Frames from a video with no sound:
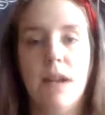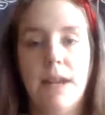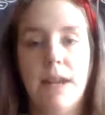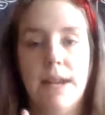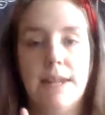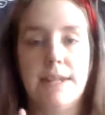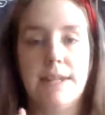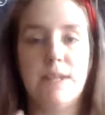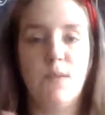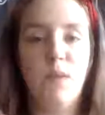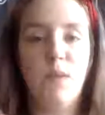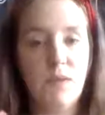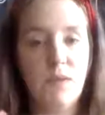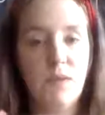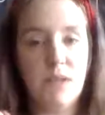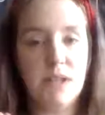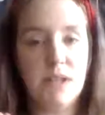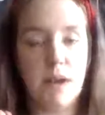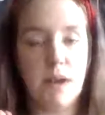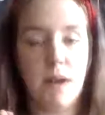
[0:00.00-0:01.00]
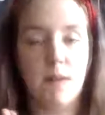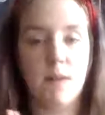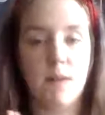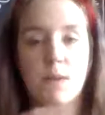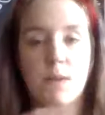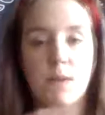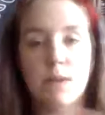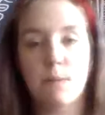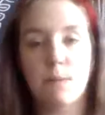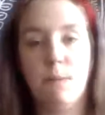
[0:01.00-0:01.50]
It's
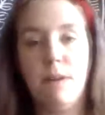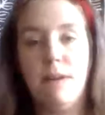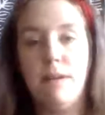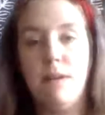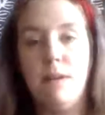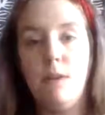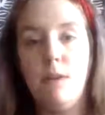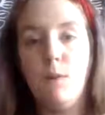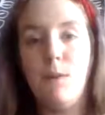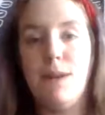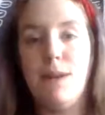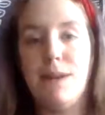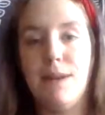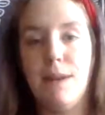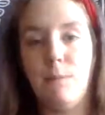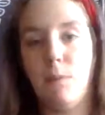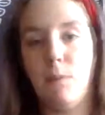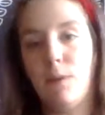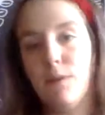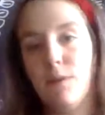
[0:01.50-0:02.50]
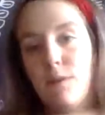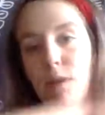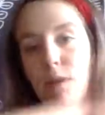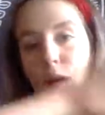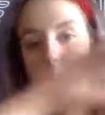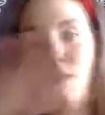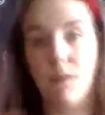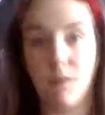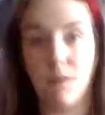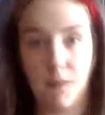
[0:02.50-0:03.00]
$50, but you end up with
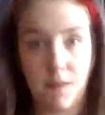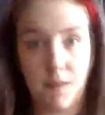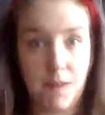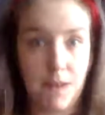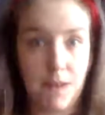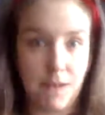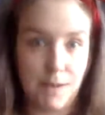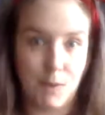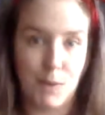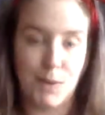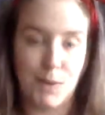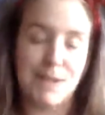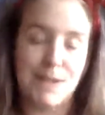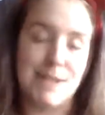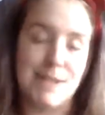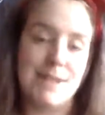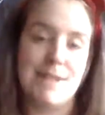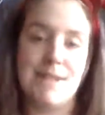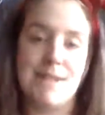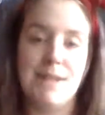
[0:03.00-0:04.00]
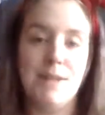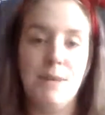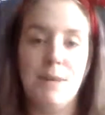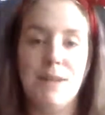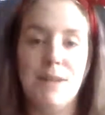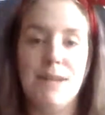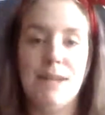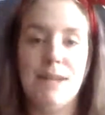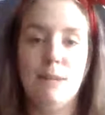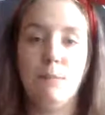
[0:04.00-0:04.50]
all of the ingredients that you
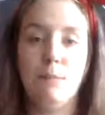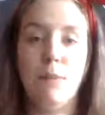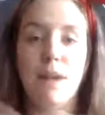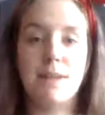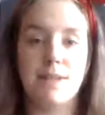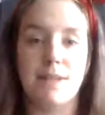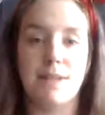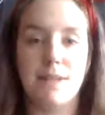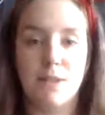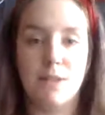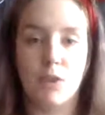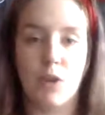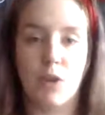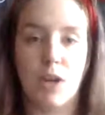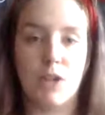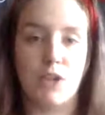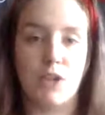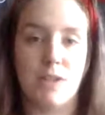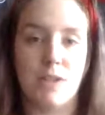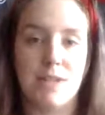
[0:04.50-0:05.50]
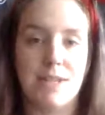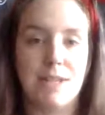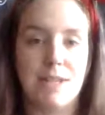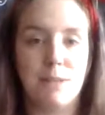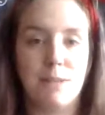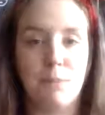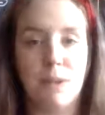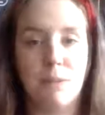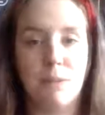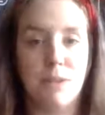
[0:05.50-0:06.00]
need, plus instructions
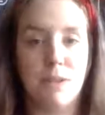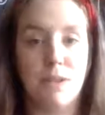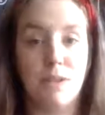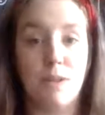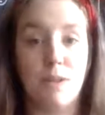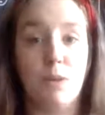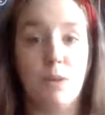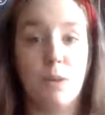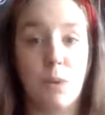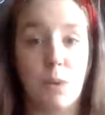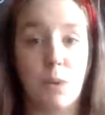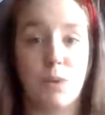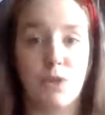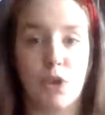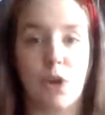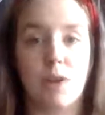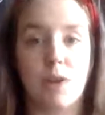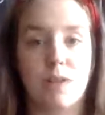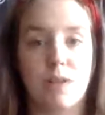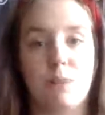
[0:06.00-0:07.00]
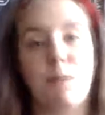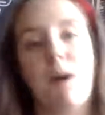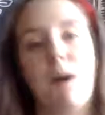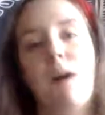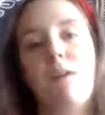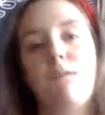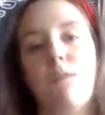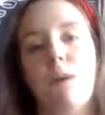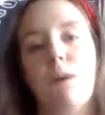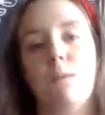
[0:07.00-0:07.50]
to be able to do your jar
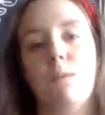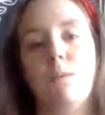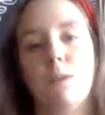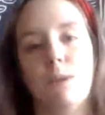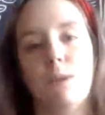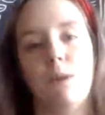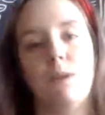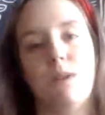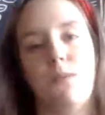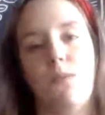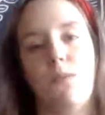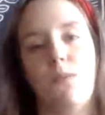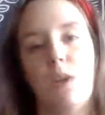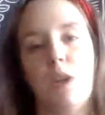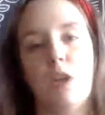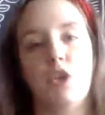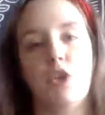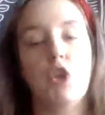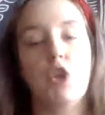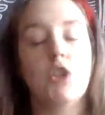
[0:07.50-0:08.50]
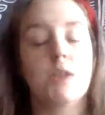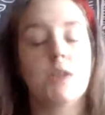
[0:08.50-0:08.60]
spell from start to finish.